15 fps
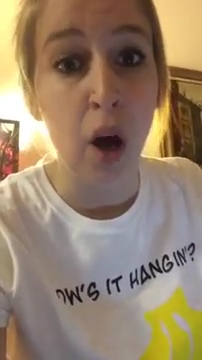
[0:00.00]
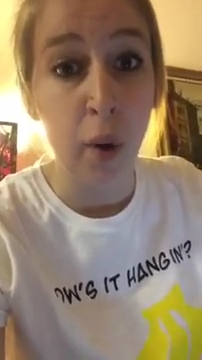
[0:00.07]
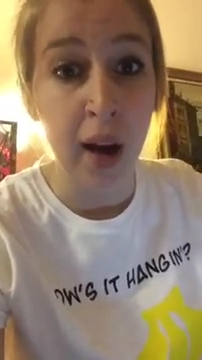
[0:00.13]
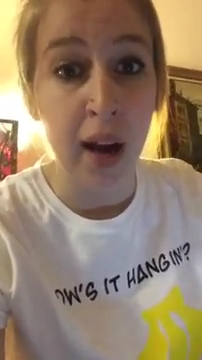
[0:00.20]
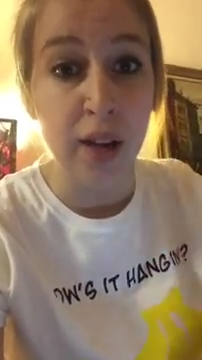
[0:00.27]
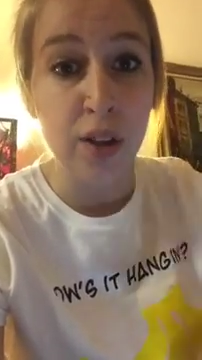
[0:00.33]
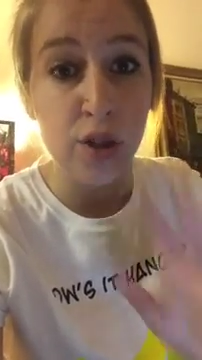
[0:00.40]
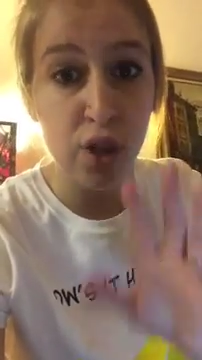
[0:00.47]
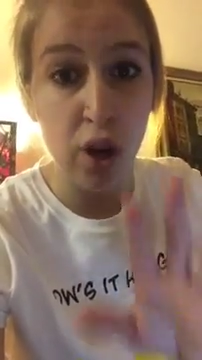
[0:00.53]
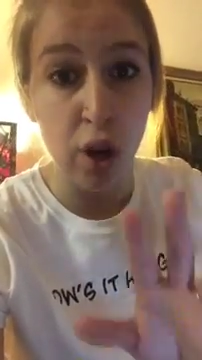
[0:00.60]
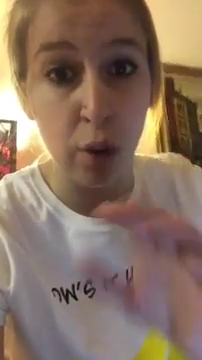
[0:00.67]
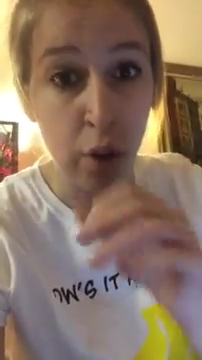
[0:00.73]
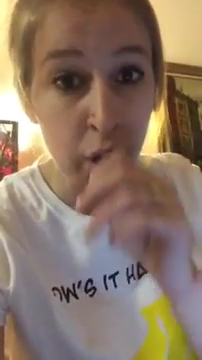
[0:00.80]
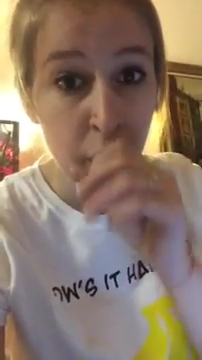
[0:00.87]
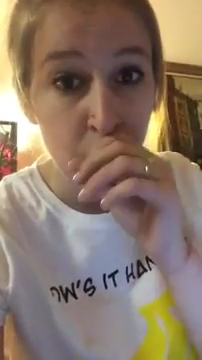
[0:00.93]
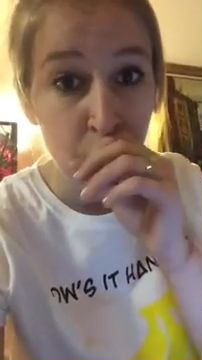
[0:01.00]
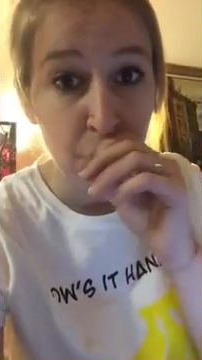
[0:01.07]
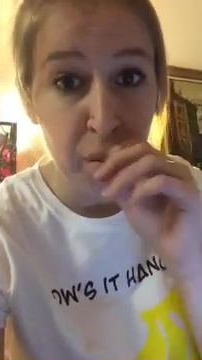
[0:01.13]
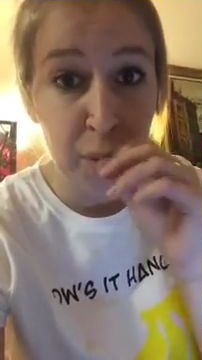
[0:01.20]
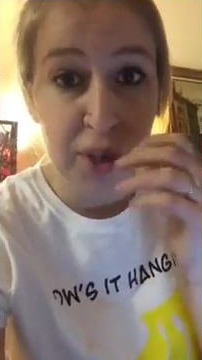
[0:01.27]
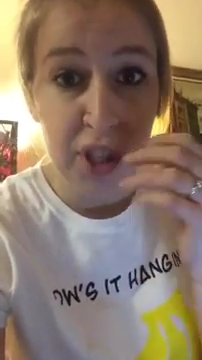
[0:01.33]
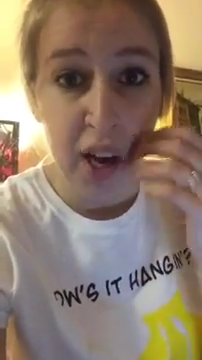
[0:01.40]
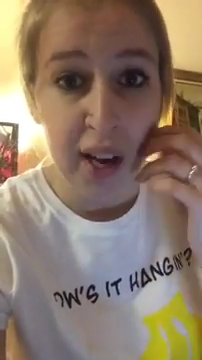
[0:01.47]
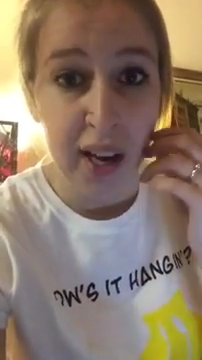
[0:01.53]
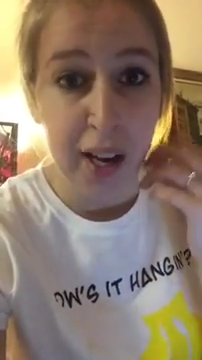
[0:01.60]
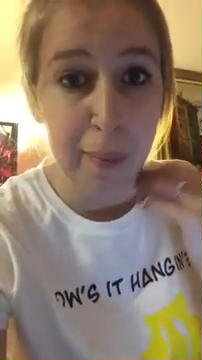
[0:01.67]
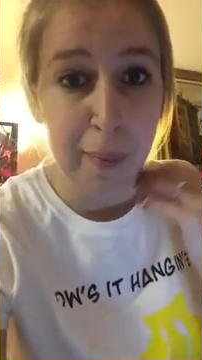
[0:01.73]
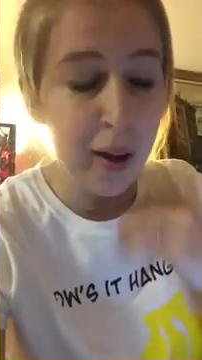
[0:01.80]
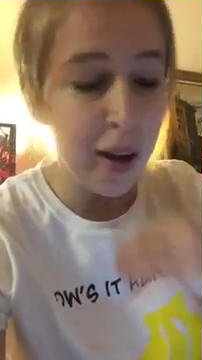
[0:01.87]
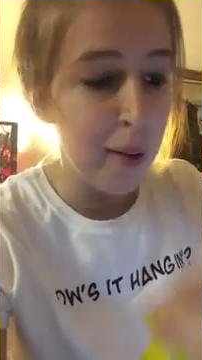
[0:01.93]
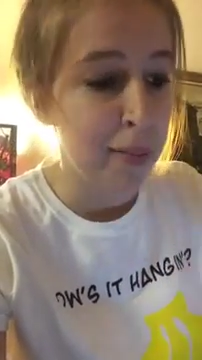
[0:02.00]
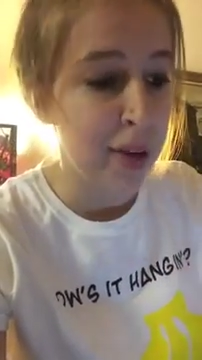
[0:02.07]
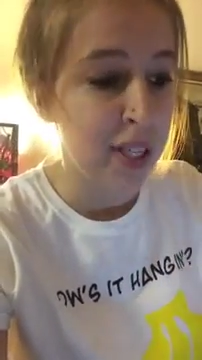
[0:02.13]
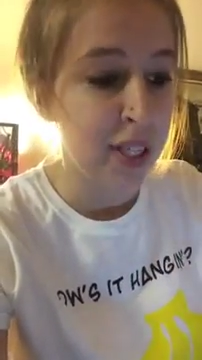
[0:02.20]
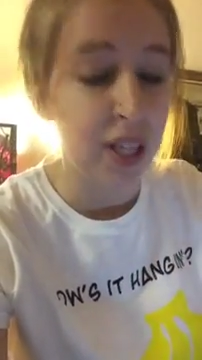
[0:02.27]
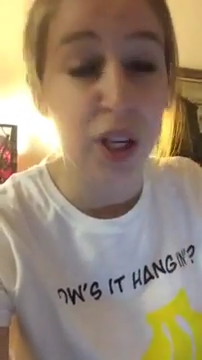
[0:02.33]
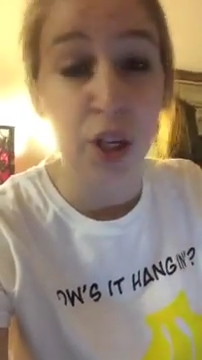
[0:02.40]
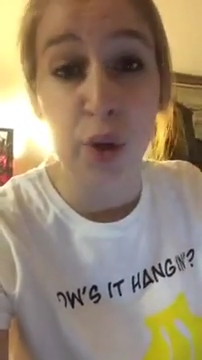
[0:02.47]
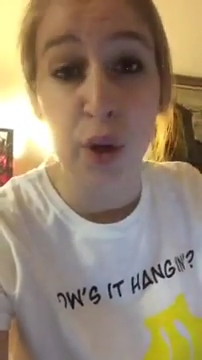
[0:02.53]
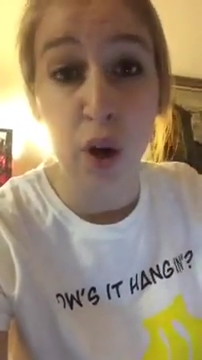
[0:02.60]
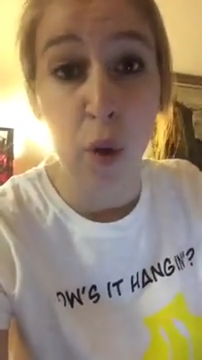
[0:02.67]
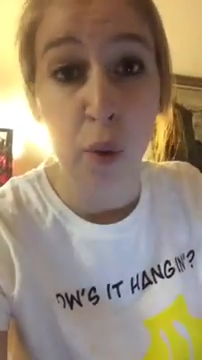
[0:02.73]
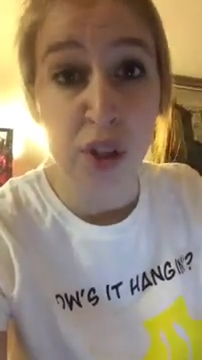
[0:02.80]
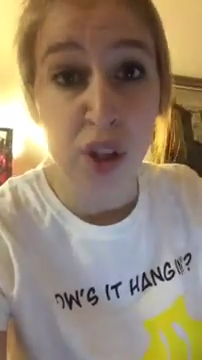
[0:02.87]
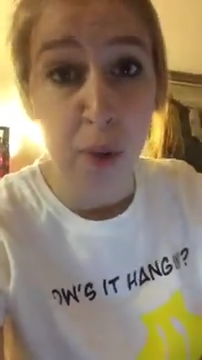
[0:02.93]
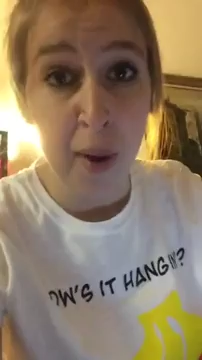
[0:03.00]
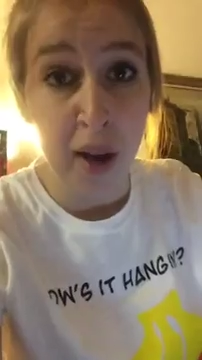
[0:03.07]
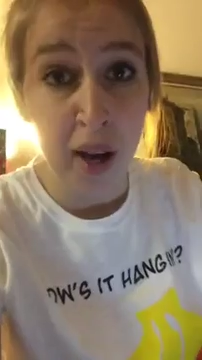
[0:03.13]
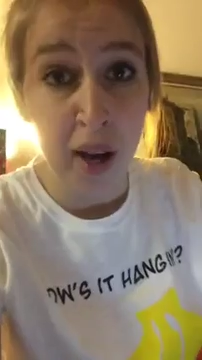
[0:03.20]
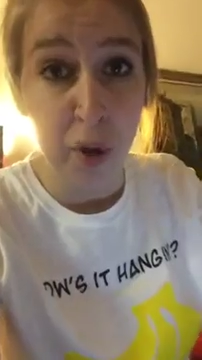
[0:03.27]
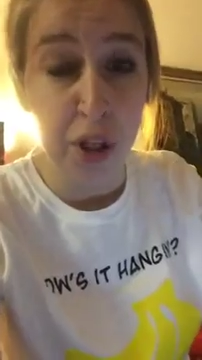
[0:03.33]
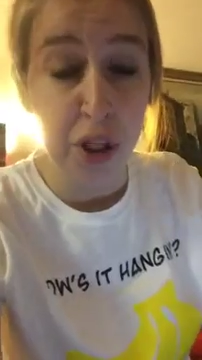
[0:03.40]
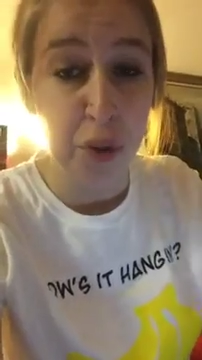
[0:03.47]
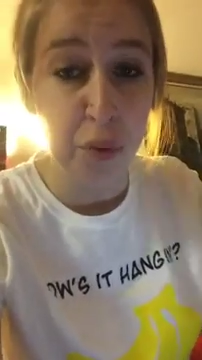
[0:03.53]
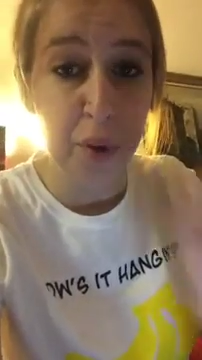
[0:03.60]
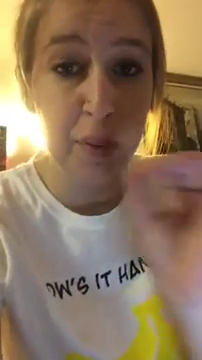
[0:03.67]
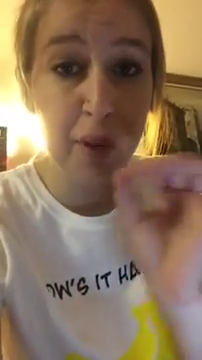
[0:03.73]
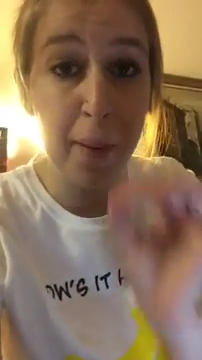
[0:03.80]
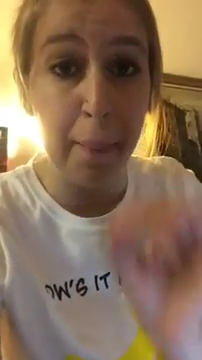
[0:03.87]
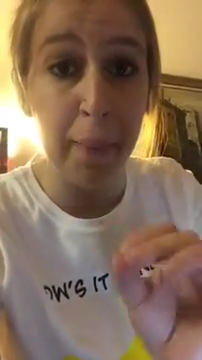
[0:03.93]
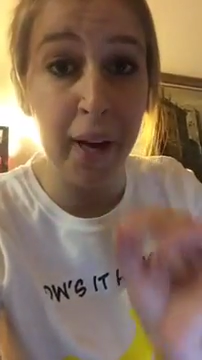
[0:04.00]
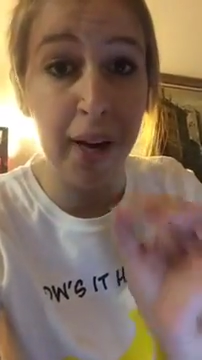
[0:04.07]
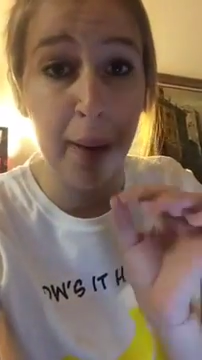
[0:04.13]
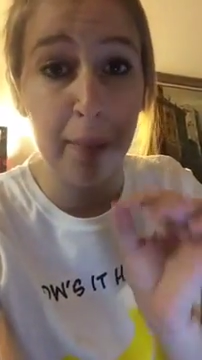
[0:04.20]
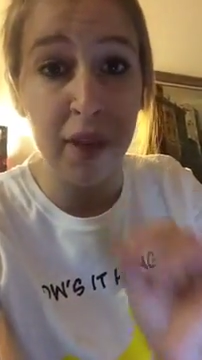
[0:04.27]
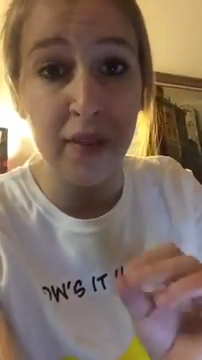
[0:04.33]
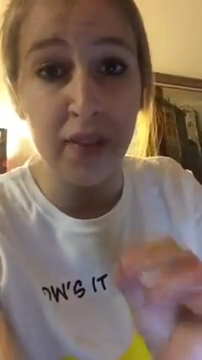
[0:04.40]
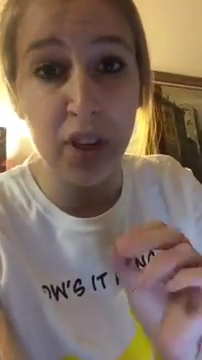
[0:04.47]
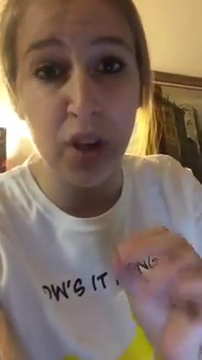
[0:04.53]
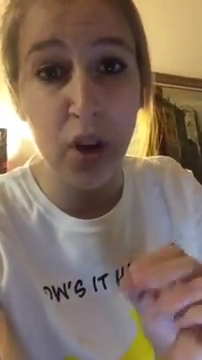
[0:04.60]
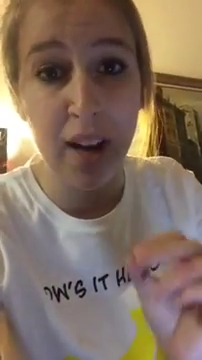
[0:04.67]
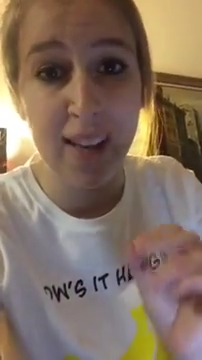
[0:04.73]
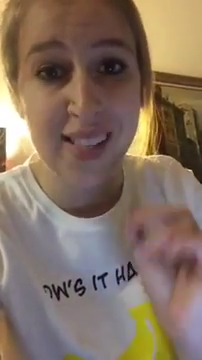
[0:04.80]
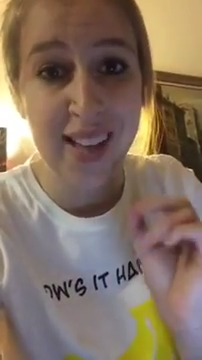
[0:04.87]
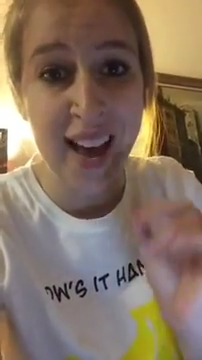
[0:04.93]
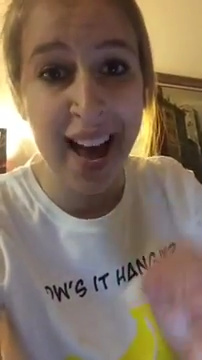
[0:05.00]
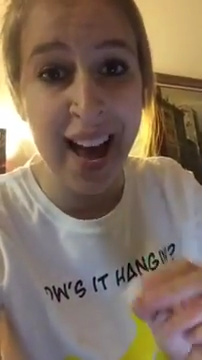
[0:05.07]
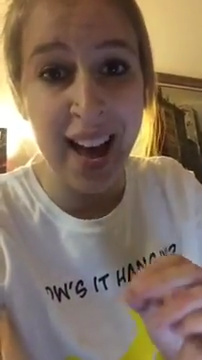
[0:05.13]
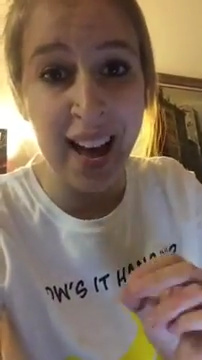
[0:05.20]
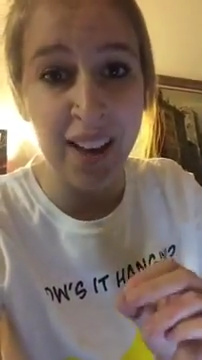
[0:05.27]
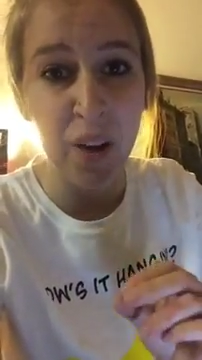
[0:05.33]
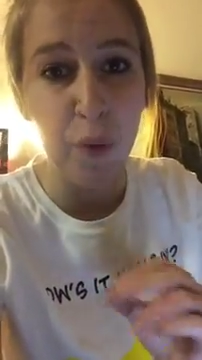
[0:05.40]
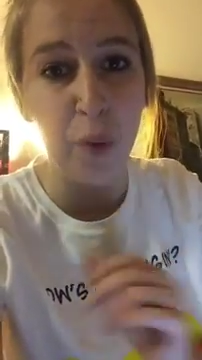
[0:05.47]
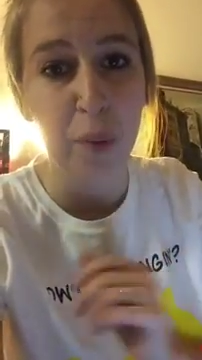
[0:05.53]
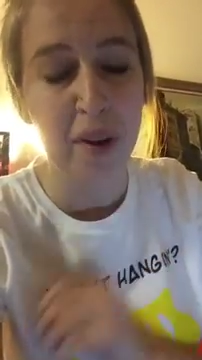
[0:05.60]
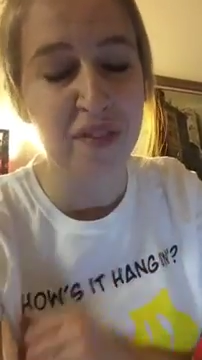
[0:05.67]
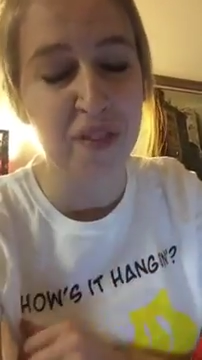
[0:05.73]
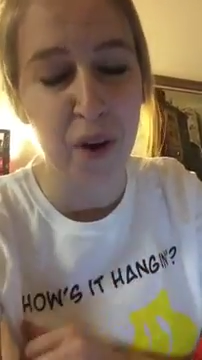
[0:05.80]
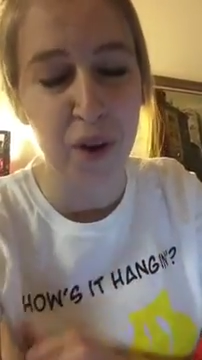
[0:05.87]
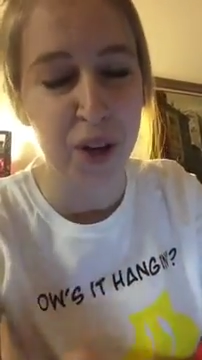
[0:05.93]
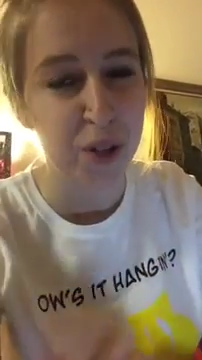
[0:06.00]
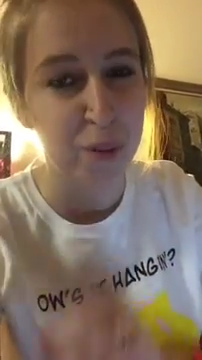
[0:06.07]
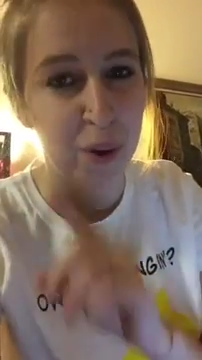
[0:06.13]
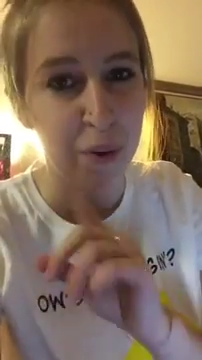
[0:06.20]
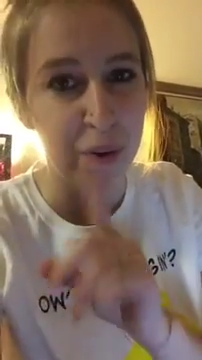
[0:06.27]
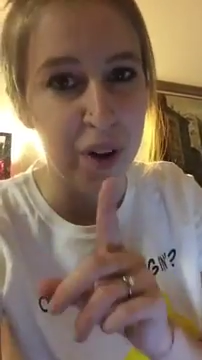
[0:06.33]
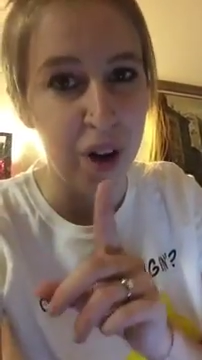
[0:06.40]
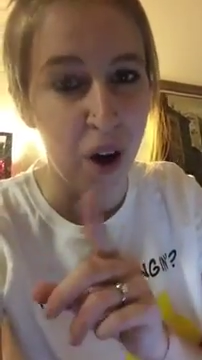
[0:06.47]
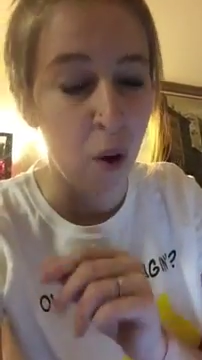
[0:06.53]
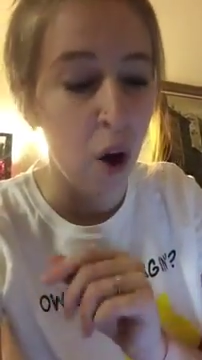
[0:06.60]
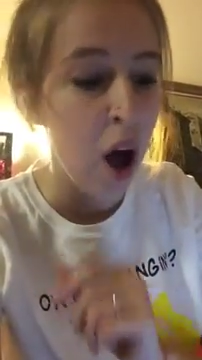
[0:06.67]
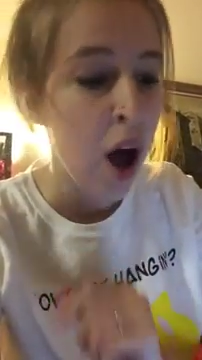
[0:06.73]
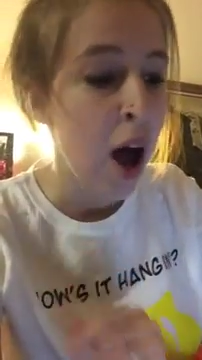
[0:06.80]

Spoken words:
Okay, so what are we talking about? I missed it. You can always go back and watch the replay, but I'm giving you guys a hack. Will my phone explode? No.